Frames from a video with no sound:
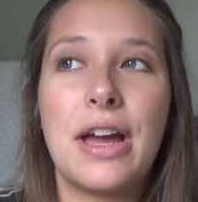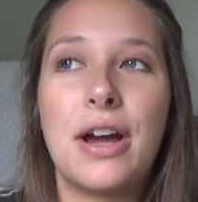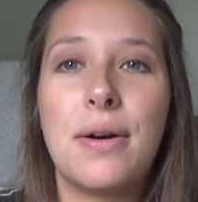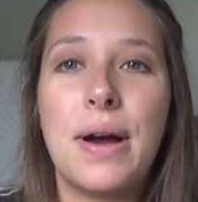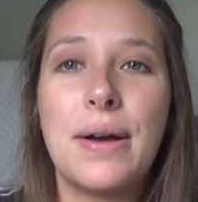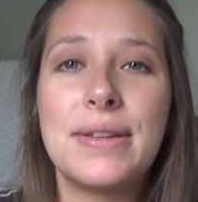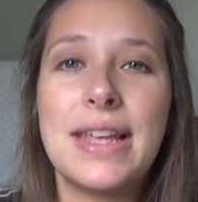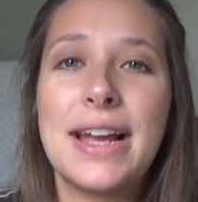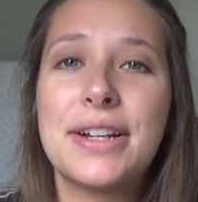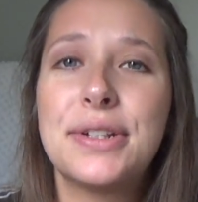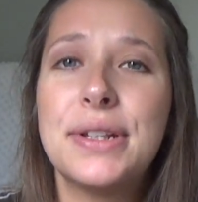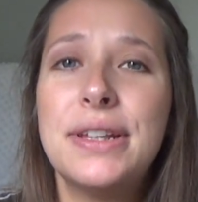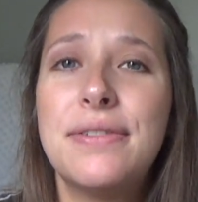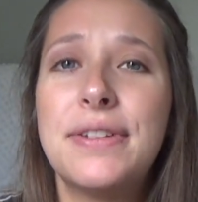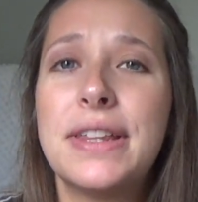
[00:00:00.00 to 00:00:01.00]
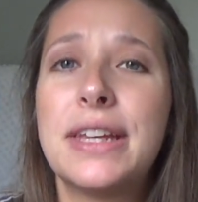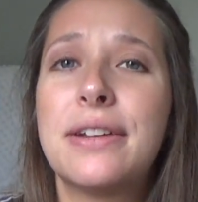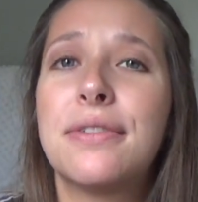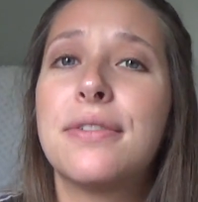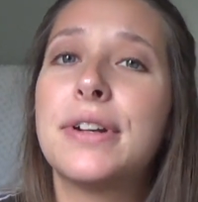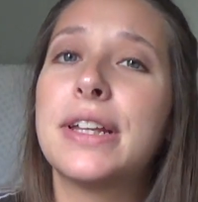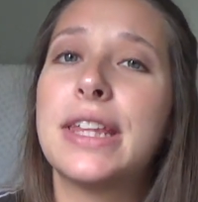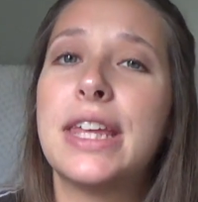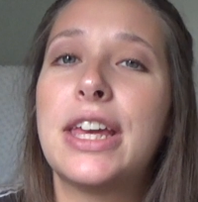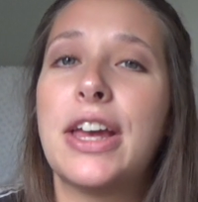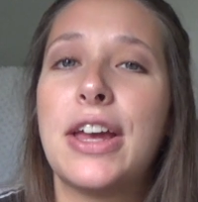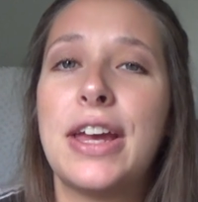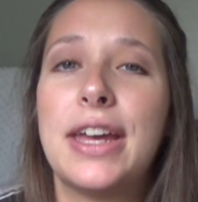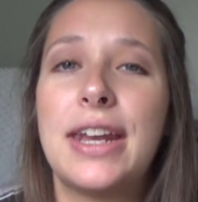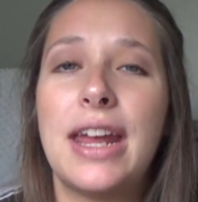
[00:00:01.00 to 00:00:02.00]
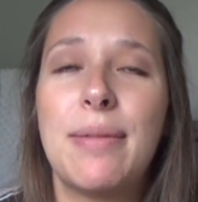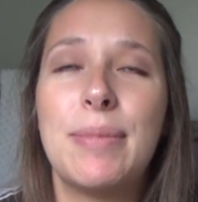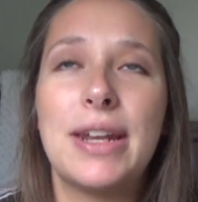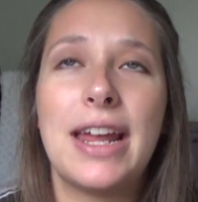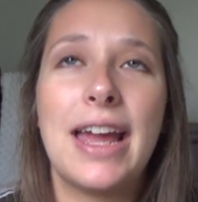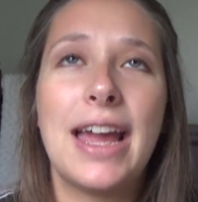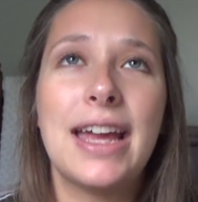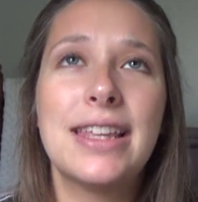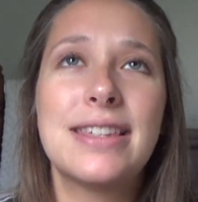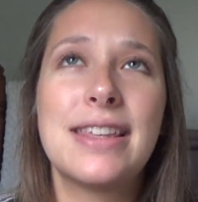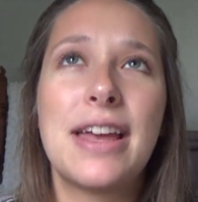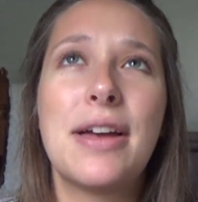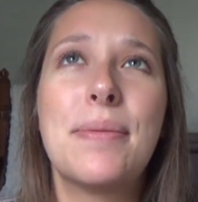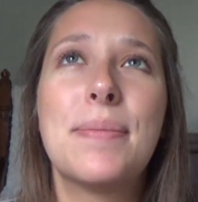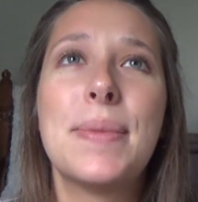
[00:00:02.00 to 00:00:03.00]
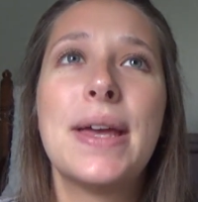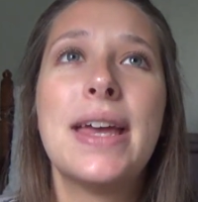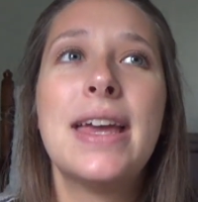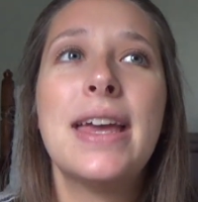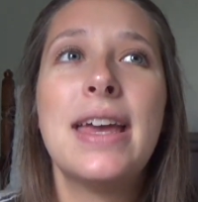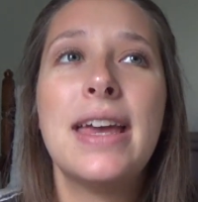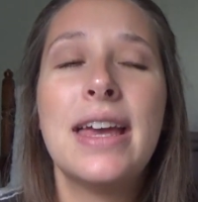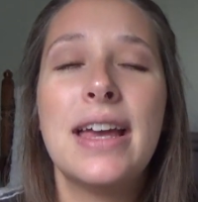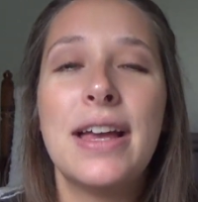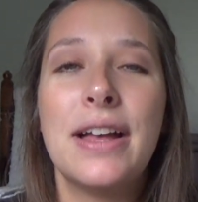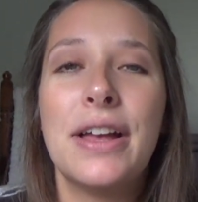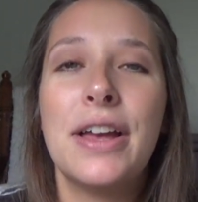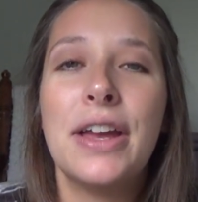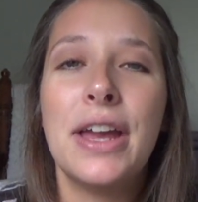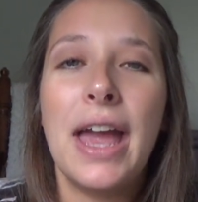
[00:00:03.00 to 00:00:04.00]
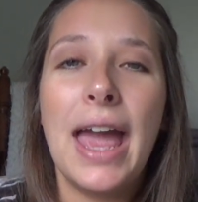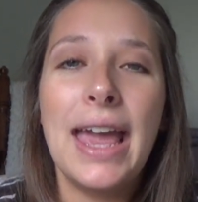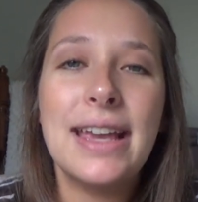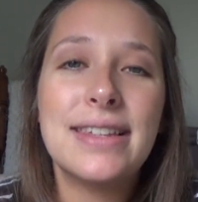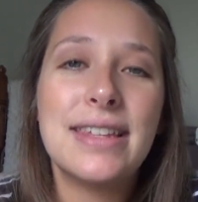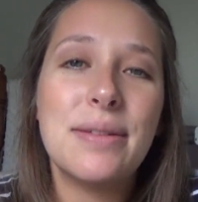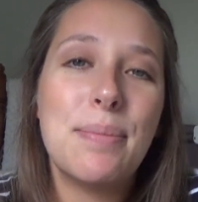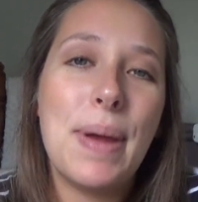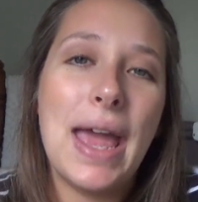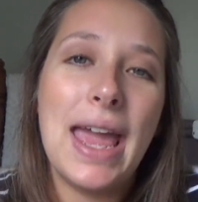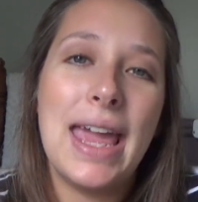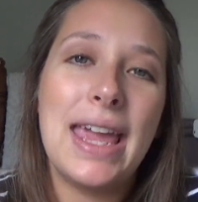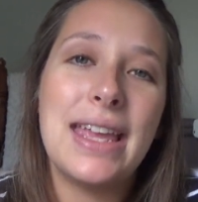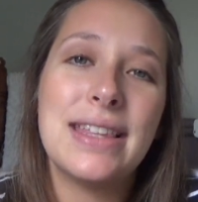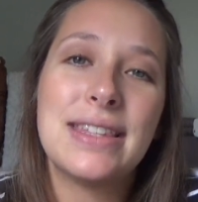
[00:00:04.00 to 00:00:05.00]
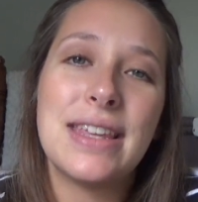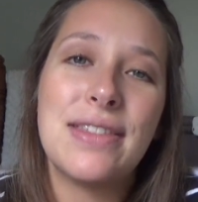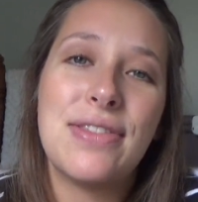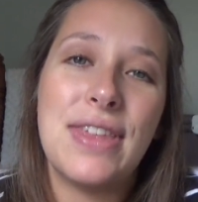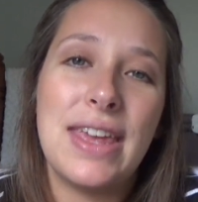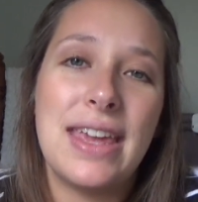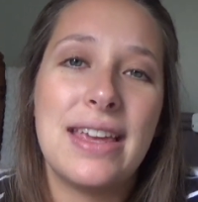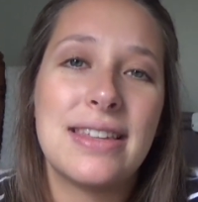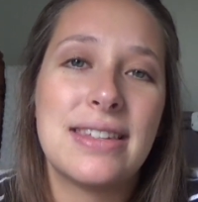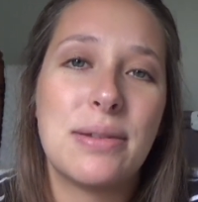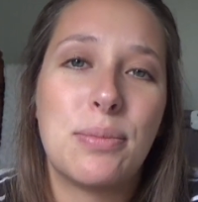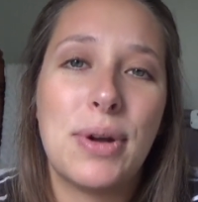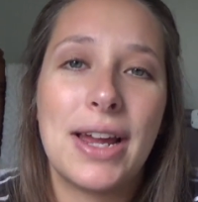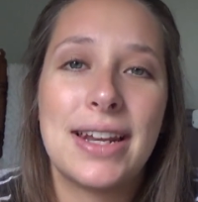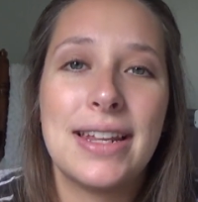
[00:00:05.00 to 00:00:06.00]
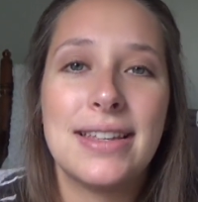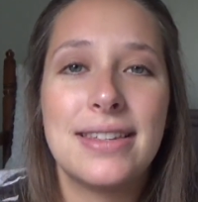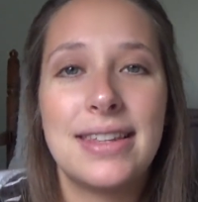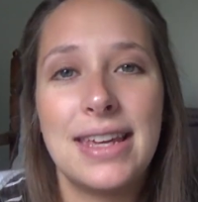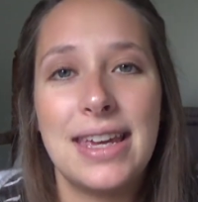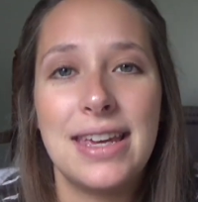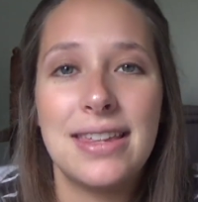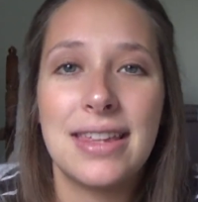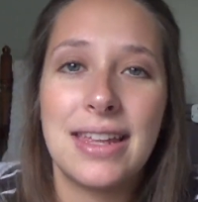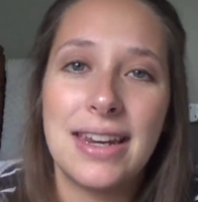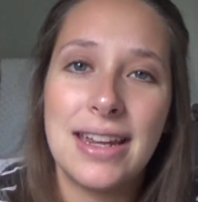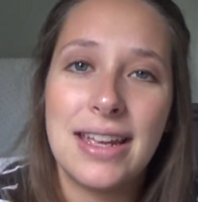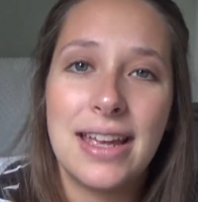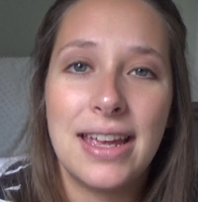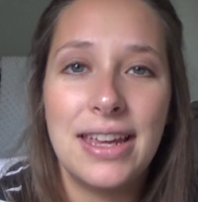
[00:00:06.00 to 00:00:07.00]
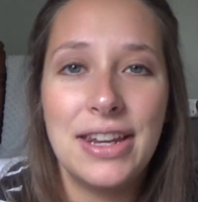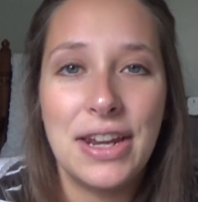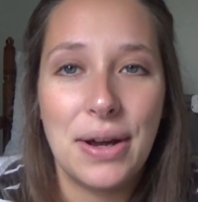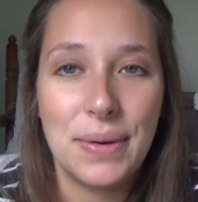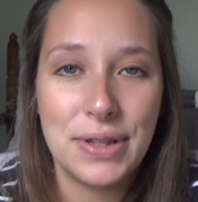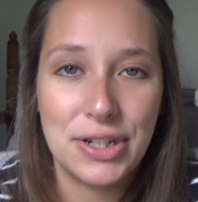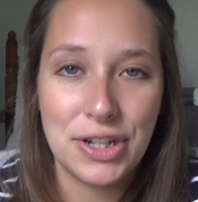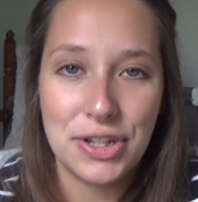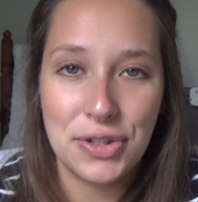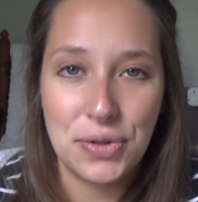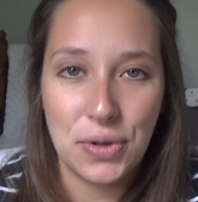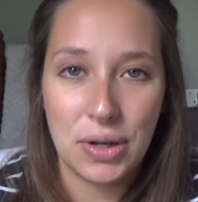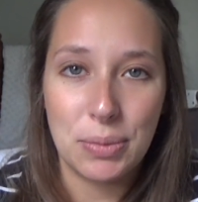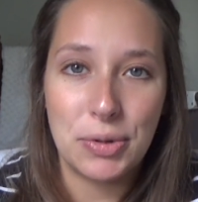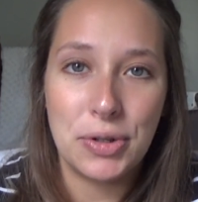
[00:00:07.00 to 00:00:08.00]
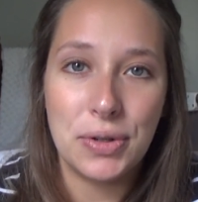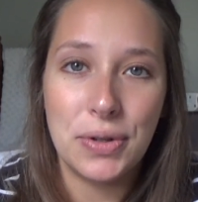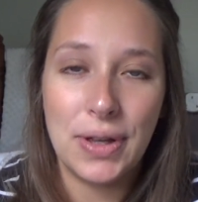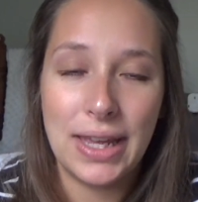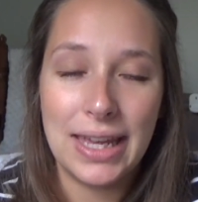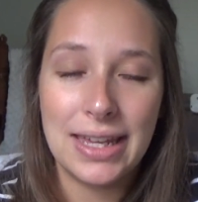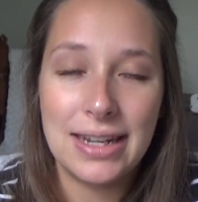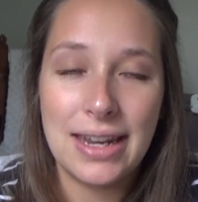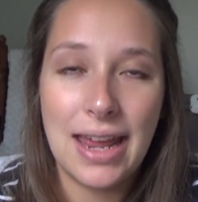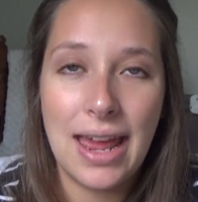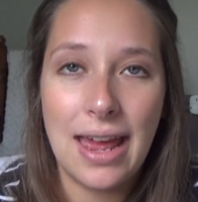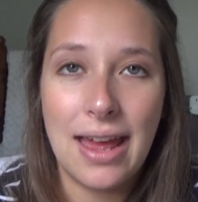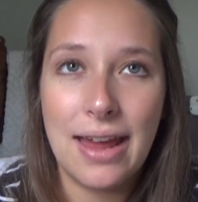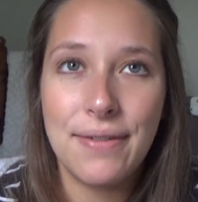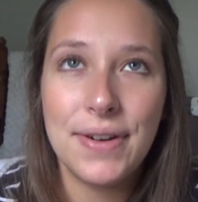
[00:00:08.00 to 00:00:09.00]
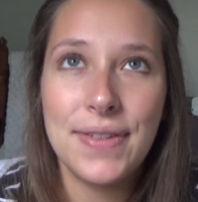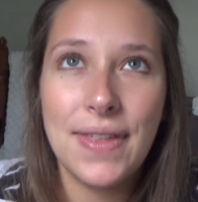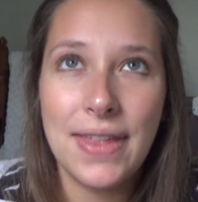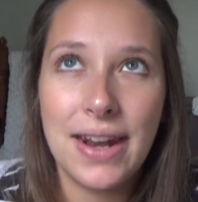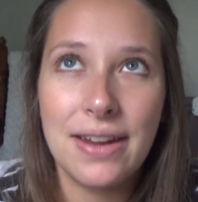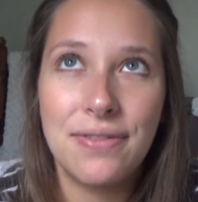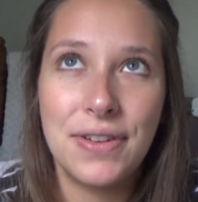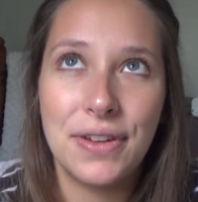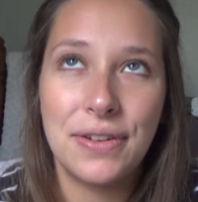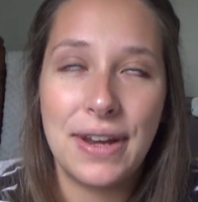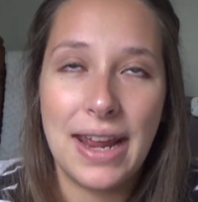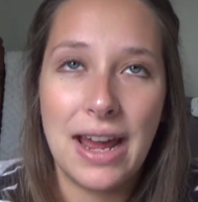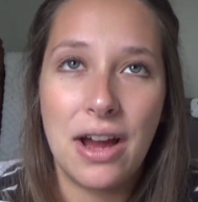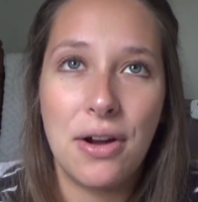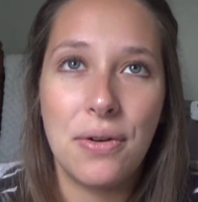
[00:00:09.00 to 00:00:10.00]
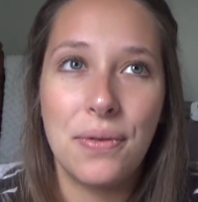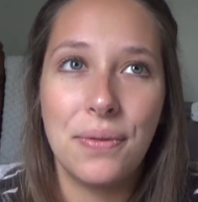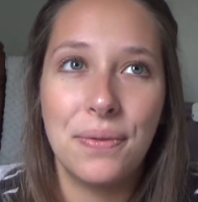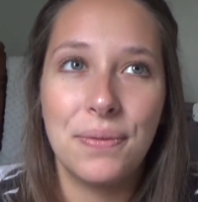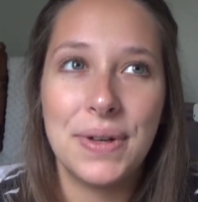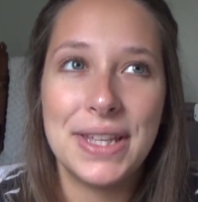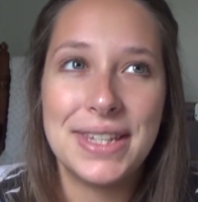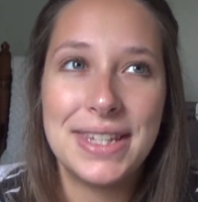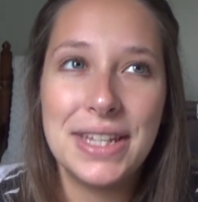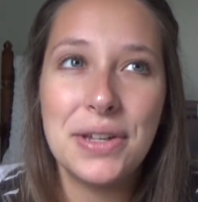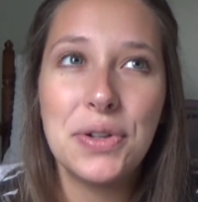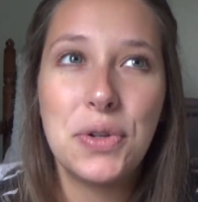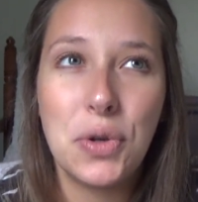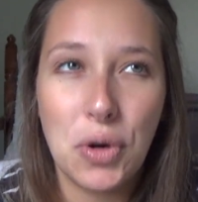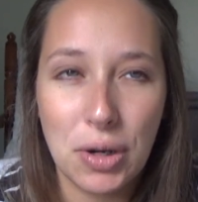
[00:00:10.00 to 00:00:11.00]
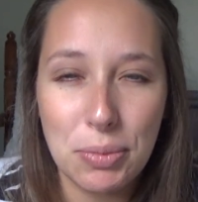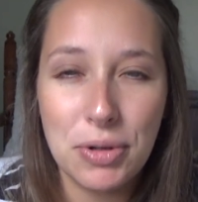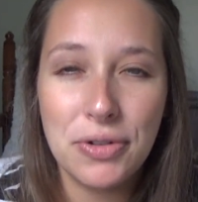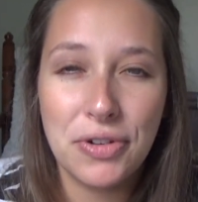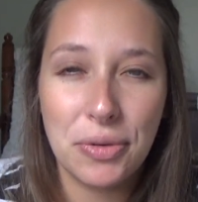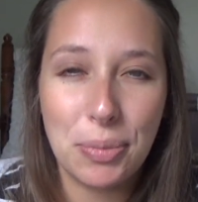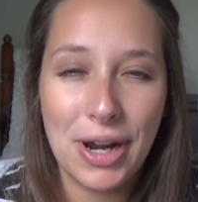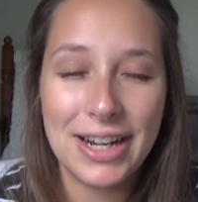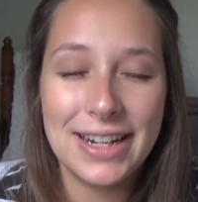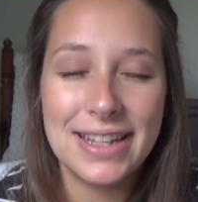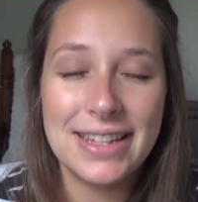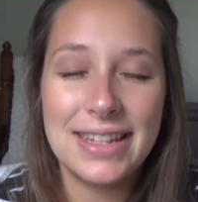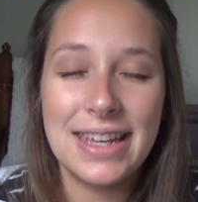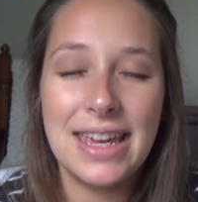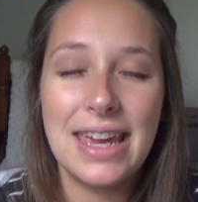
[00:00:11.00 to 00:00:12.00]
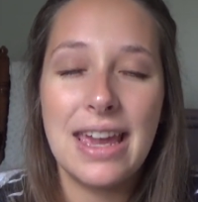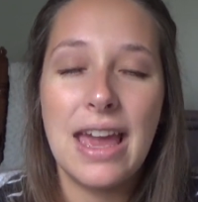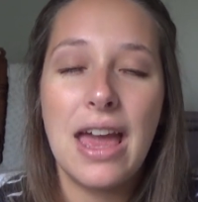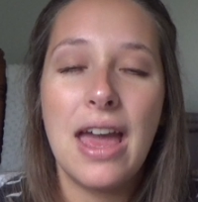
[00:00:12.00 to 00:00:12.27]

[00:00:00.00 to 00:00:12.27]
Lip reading: I was actually feeling really good. I mean, I had some aches and pains and things in pregnancy that, it's just normal. And everything that I feel now is still normal for pregnancy.